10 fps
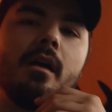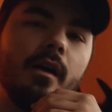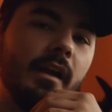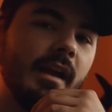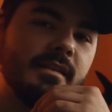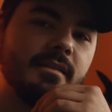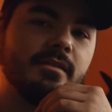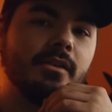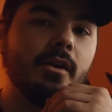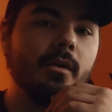All right, guys,
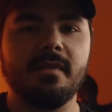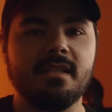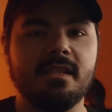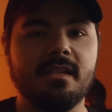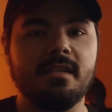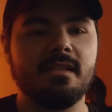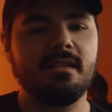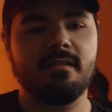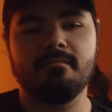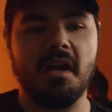so this
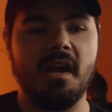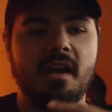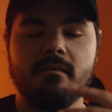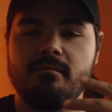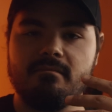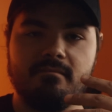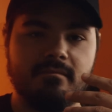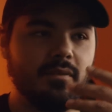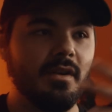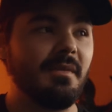is
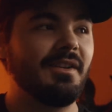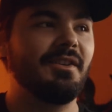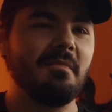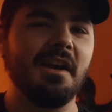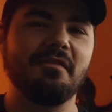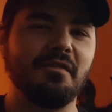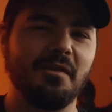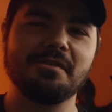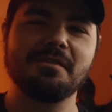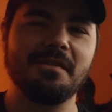pretty much my
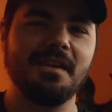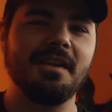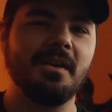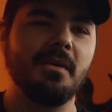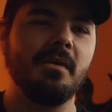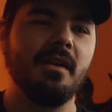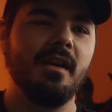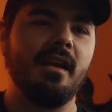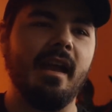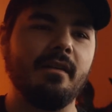first video
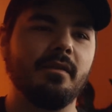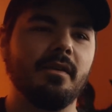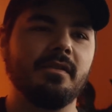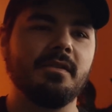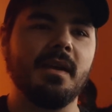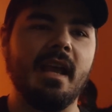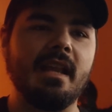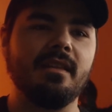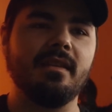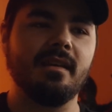ever doing
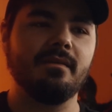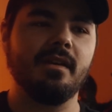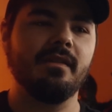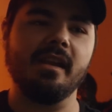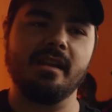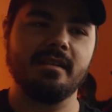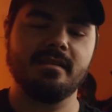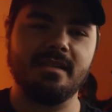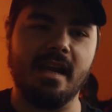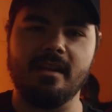anything involving
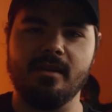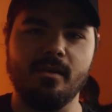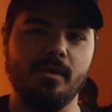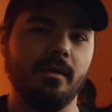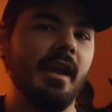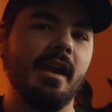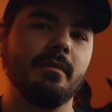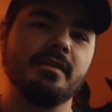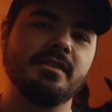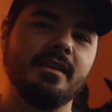technical
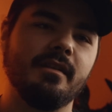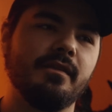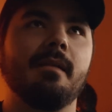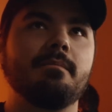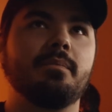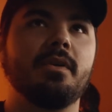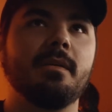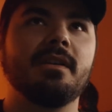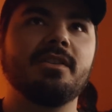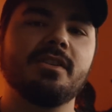camera stuff. I pretty
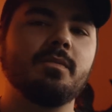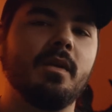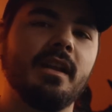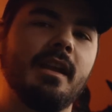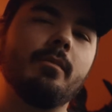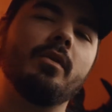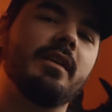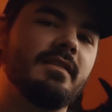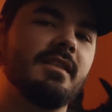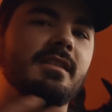much just want to get more
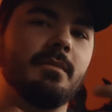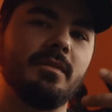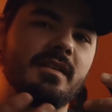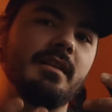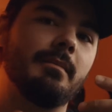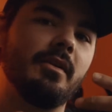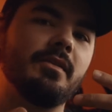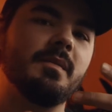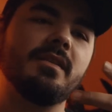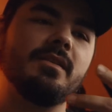consistent with these
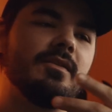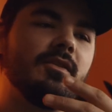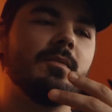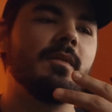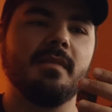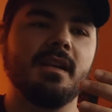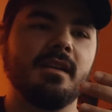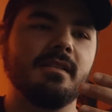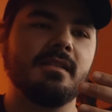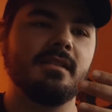uploads with YouTube
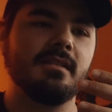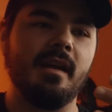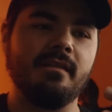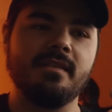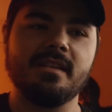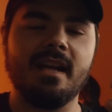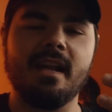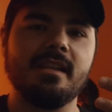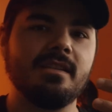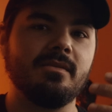because I've
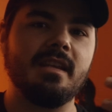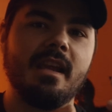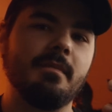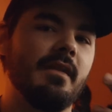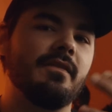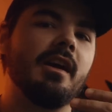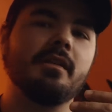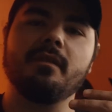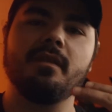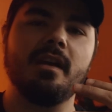decided to take my
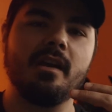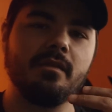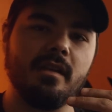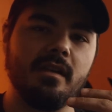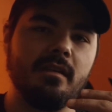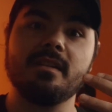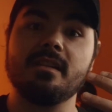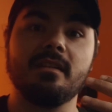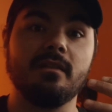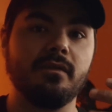photography videography
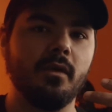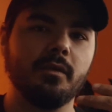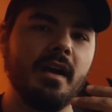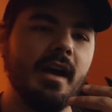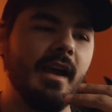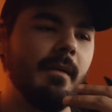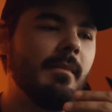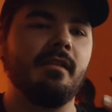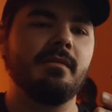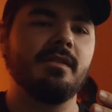recently full
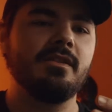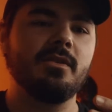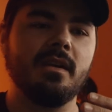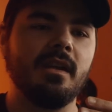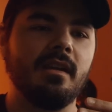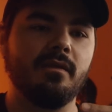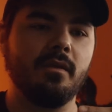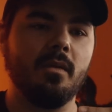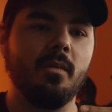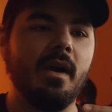time. I've been doing it
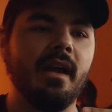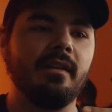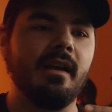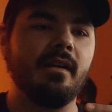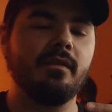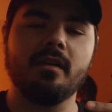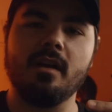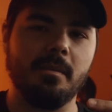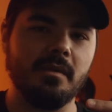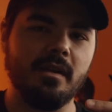for a while now. For a
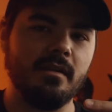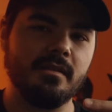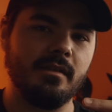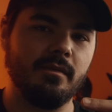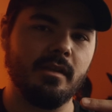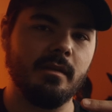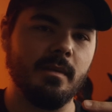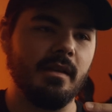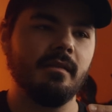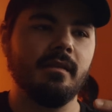couple of years I've really
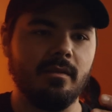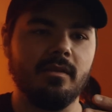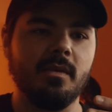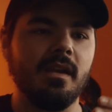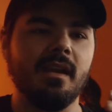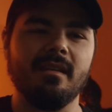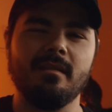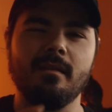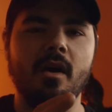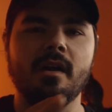been doing it
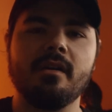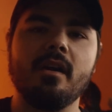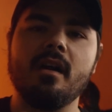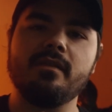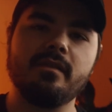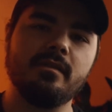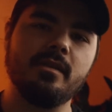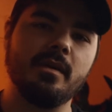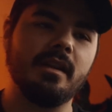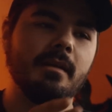and on and off,
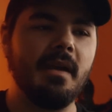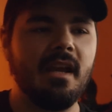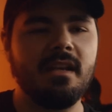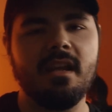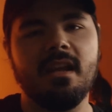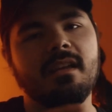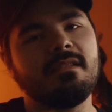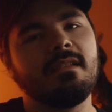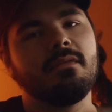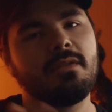doing like paid
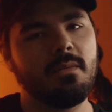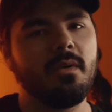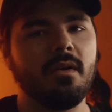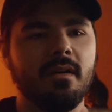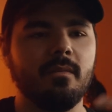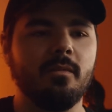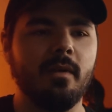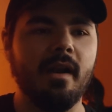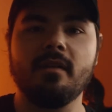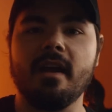gigs and then free work and
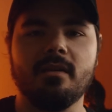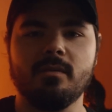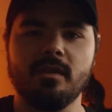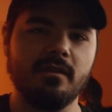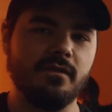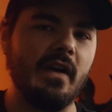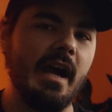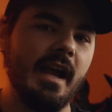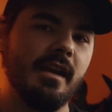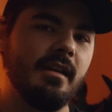whatever I can really
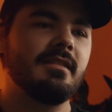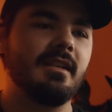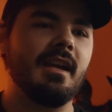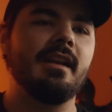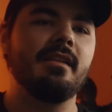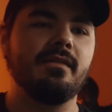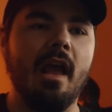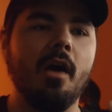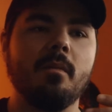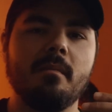find to kind of
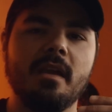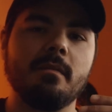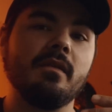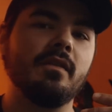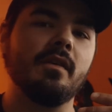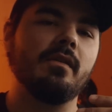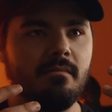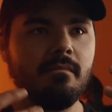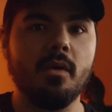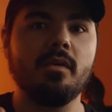help make me feel
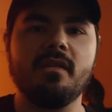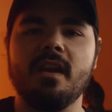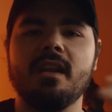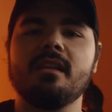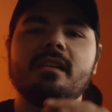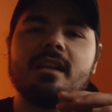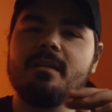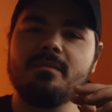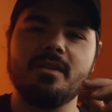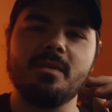motivated to
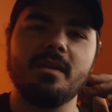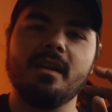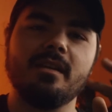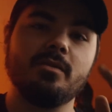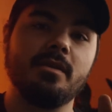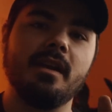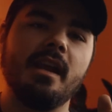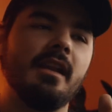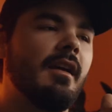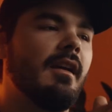keep doing it and
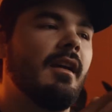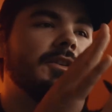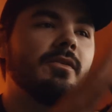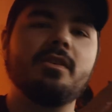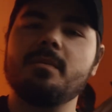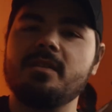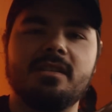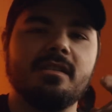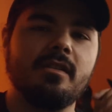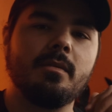create. YouTube is
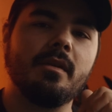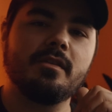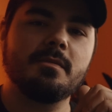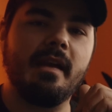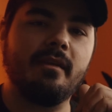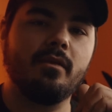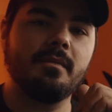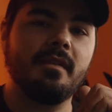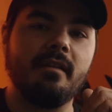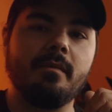just another one of those
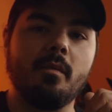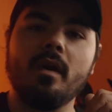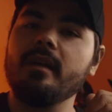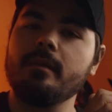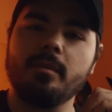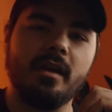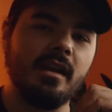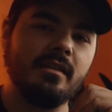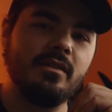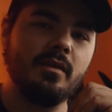platforms that I've been wanting to
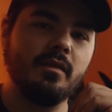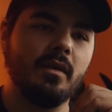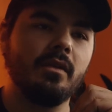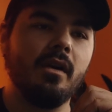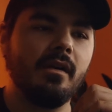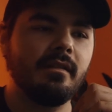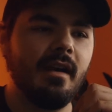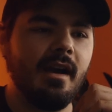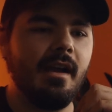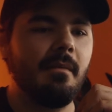break into for a long
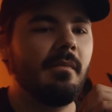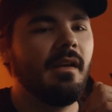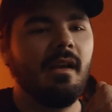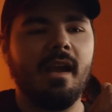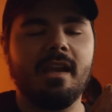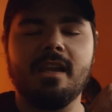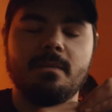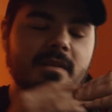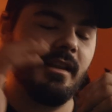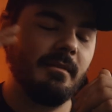time. I
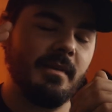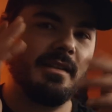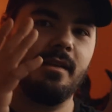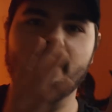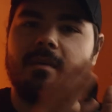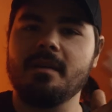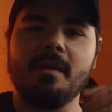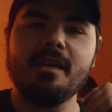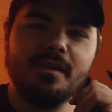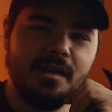keep telling myself I'm gonna
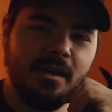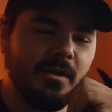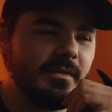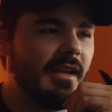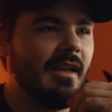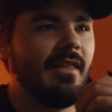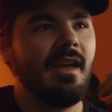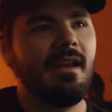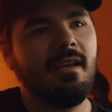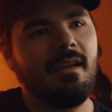make videos, and
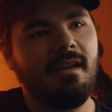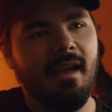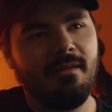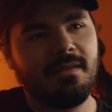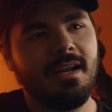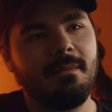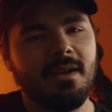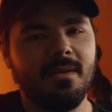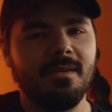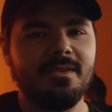then every time I
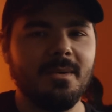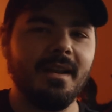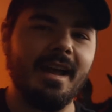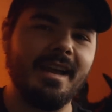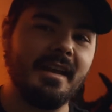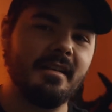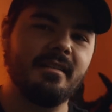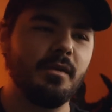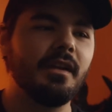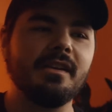go to do it, I get
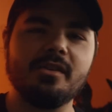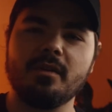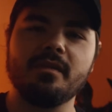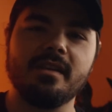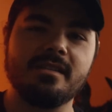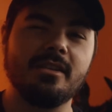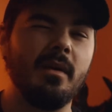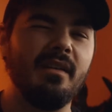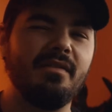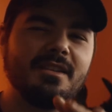really nervous.
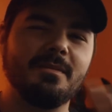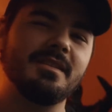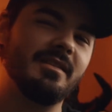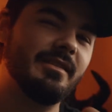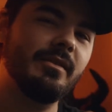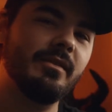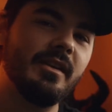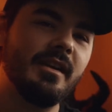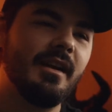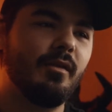So if this one's a
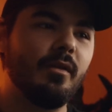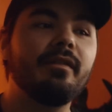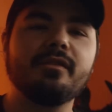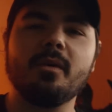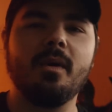little rough to